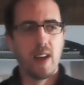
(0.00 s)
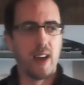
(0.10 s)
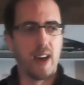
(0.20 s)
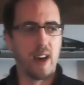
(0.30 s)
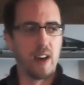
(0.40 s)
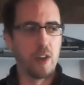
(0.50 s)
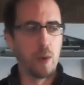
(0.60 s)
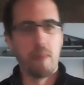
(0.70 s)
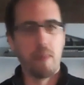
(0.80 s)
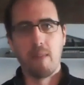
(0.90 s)
Uh, you
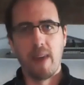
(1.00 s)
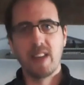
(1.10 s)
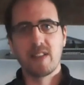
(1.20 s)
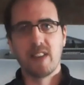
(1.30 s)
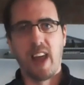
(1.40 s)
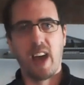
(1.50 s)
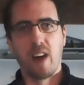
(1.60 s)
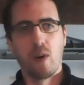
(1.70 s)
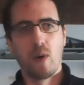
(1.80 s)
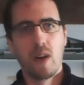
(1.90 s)
would be amazed at
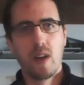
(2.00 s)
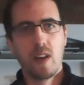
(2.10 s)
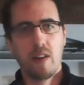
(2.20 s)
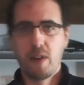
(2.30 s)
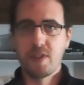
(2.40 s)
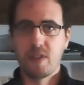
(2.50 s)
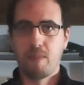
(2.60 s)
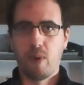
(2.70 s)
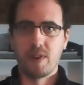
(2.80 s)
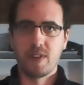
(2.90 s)
how little
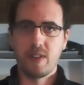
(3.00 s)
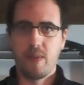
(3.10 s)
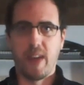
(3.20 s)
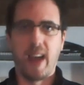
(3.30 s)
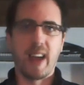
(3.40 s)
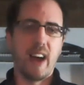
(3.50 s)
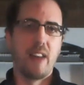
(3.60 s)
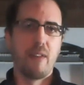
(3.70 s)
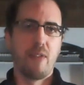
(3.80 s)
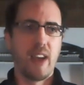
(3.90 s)
support that
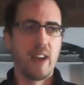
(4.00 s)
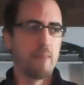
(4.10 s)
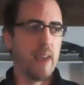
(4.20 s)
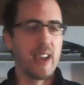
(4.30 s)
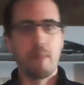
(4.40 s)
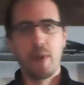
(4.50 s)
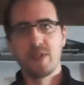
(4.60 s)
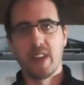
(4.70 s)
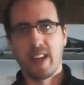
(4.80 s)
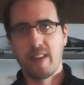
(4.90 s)
kind of thing, making
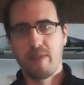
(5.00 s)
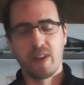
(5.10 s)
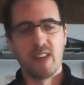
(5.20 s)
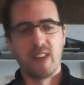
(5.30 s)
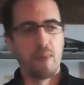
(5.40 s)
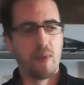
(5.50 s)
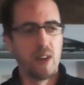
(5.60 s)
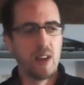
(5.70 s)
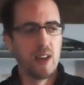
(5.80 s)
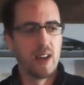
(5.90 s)
music, for example,
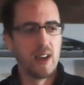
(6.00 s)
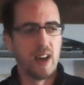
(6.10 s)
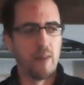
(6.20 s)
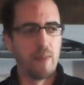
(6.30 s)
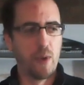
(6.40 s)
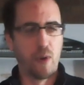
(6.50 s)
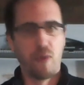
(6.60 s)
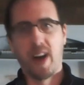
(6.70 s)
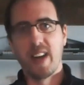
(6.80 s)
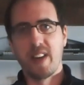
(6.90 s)
um, you'll
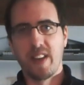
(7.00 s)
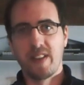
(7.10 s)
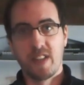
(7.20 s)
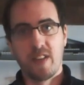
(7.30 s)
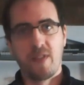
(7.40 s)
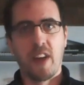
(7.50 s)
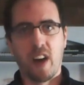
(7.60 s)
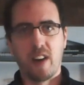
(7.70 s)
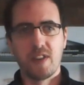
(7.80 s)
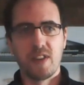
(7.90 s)
find in assistive
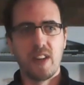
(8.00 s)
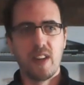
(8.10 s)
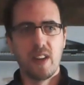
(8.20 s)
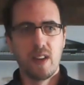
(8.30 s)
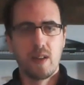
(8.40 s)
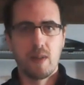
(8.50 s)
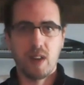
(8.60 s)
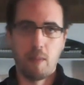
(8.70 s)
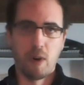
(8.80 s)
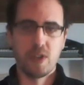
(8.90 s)
technology
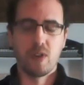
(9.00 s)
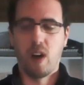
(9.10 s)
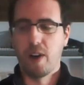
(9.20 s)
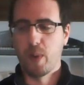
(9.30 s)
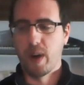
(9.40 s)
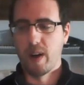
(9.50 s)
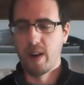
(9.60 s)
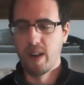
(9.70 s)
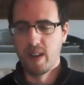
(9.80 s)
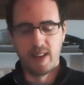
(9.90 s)
commercial hardware.
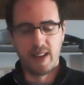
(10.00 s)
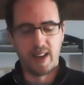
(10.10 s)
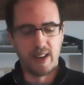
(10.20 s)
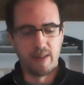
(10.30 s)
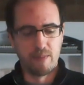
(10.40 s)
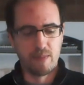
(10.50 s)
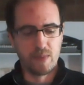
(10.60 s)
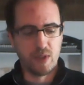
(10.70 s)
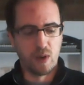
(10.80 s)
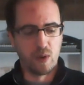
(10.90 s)
Um,
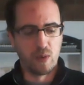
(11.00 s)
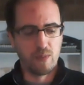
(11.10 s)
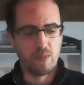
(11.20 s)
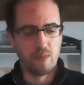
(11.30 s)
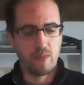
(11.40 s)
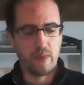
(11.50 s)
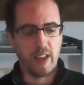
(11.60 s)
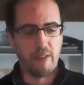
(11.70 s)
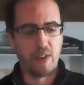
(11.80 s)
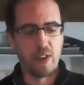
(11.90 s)
so
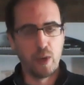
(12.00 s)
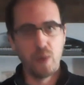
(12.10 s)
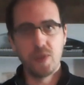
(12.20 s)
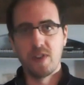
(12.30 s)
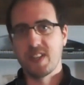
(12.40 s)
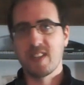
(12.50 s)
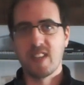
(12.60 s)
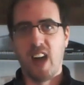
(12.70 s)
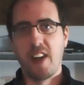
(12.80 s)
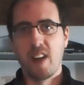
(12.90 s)
if the user is
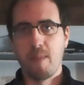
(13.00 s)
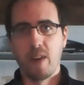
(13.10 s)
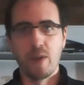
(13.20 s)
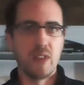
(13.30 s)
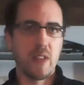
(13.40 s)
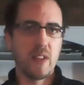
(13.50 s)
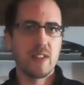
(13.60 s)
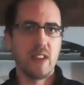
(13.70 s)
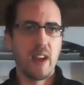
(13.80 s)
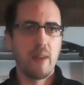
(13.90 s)
excited about using this
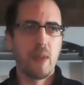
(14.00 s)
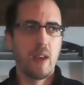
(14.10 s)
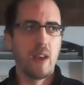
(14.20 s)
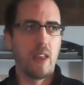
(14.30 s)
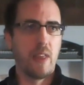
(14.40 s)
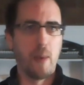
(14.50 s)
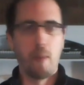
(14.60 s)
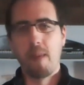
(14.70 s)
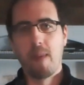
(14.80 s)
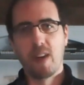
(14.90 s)
thing, they will
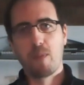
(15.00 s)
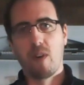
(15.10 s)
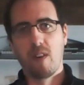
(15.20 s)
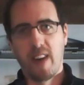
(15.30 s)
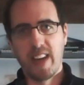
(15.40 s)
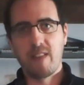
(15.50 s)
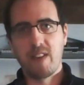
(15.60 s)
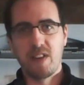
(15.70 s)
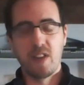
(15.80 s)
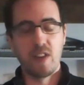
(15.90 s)
be much more
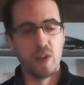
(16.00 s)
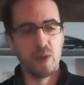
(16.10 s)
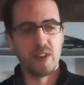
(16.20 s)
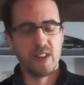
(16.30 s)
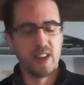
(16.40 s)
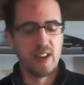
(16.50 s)
likely to use it.